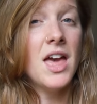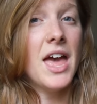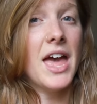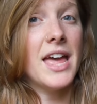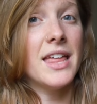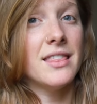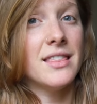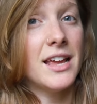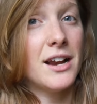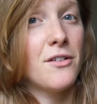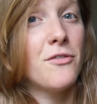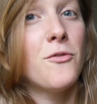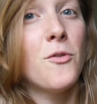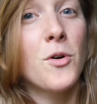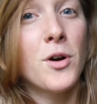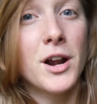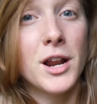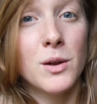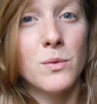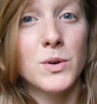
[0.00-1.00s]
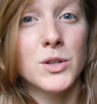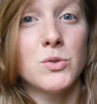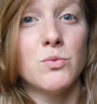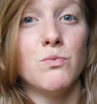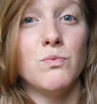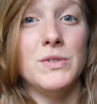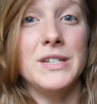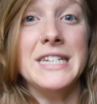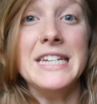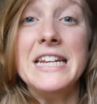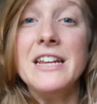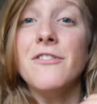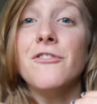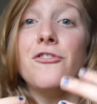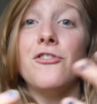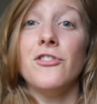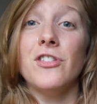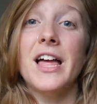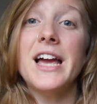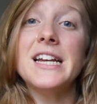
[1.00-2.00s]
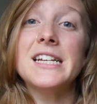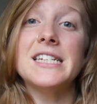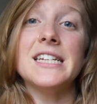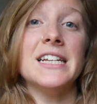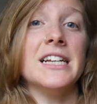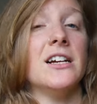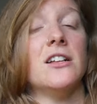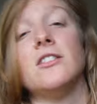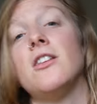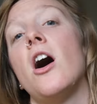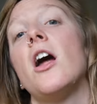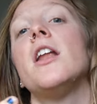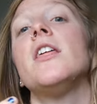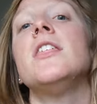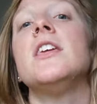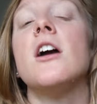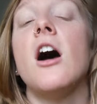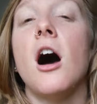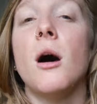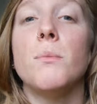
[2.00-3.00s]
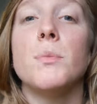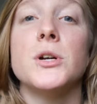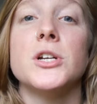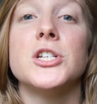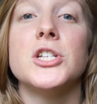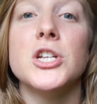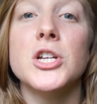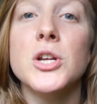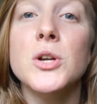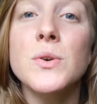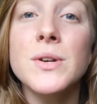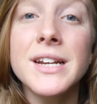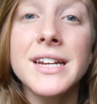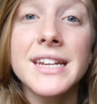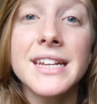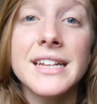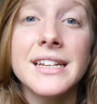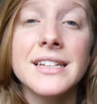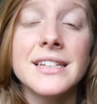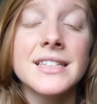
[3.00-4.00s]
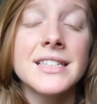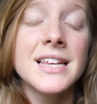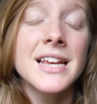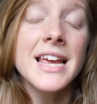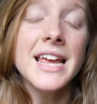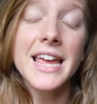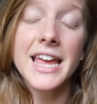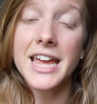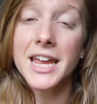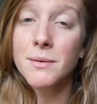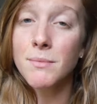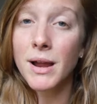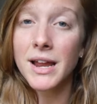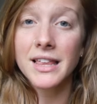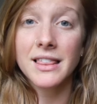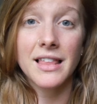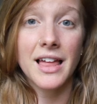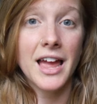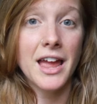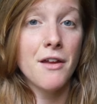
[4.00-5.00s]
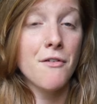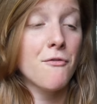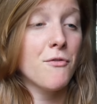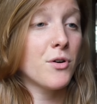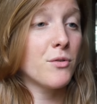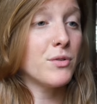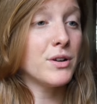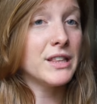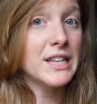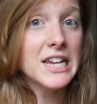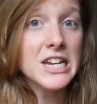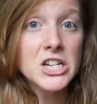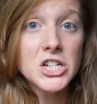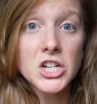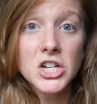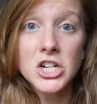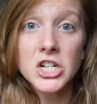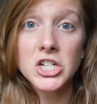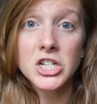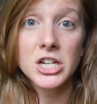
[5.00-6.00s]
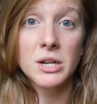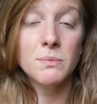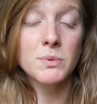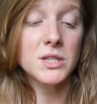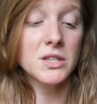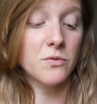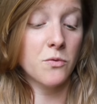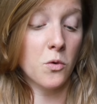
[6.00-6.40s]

And therefore, it was deflecting a lot of the opportunities in my life for relationships,